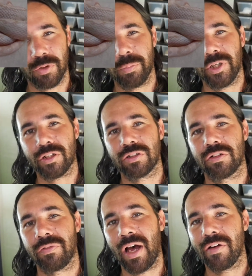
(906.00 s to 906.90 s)
pictures
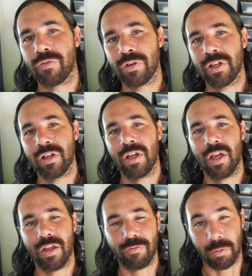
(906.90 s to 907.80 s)
of ivory
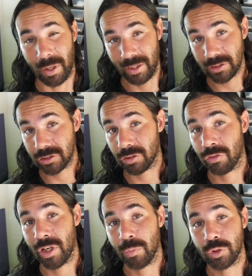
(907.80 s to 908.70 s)
from my
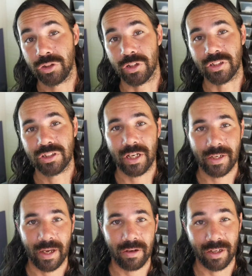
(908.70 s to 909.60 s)
Instagram, which you can
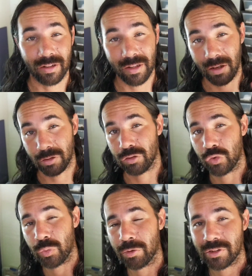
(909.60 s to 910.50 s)
check out at
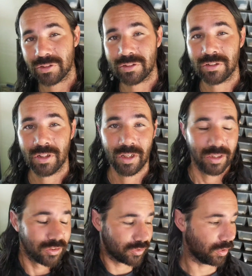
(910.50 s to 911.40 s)
Colubrids.
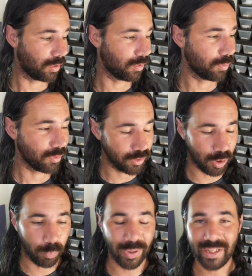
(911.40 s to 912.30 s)
So, you
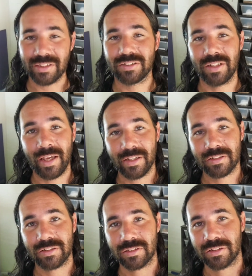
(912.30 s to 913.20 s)
know, pink
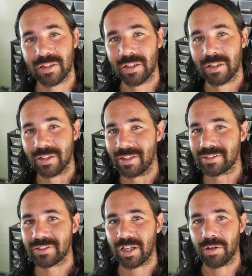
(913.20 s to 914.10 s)
snakes
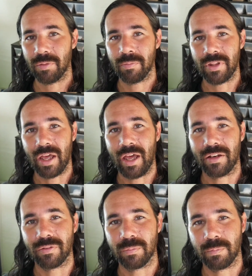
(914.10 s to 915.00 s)
is something
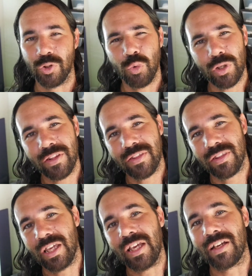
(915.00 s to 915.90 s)
that you wouldn't
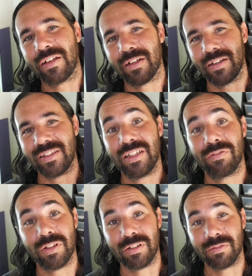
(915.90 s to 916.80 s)
think is
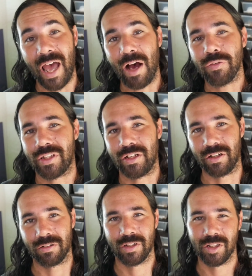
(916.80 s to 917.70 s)
even out there.